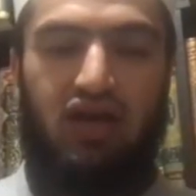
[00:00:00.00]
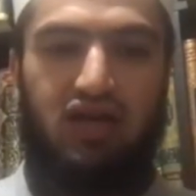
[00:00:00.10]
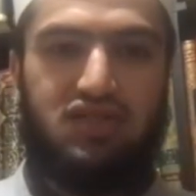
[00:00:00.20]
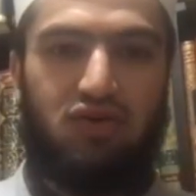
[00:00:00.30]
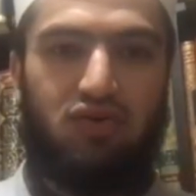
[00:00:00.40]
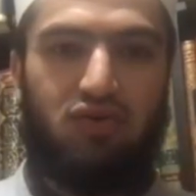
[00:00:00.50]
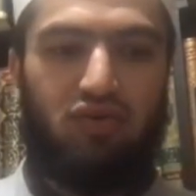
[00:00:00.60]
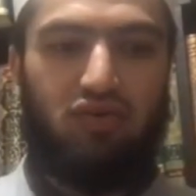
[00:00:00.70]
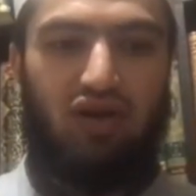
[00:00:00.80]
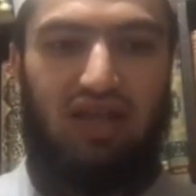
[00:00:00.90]
Uh, so
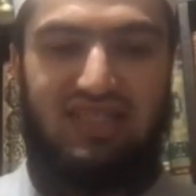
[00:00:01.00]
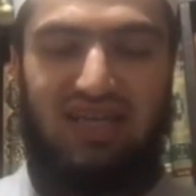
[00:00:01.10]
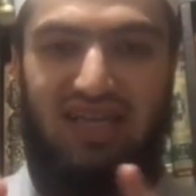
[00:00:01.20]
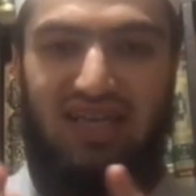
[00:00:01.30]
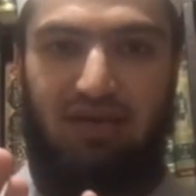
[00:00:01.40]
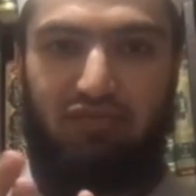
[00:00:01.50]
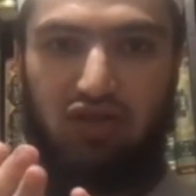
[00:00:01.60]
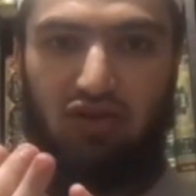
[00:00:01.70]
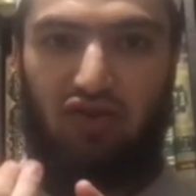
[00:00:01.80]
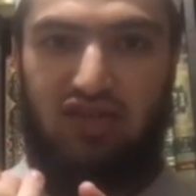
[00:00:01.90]
that's another tip.
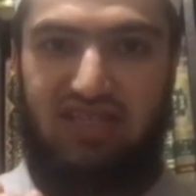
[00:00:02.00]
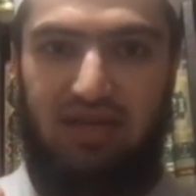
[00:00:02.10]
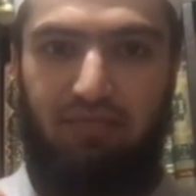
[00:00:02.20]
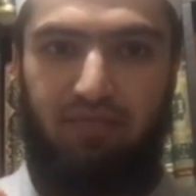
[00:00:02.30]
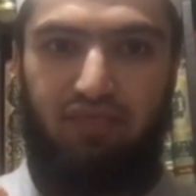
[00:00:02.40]
So the first tip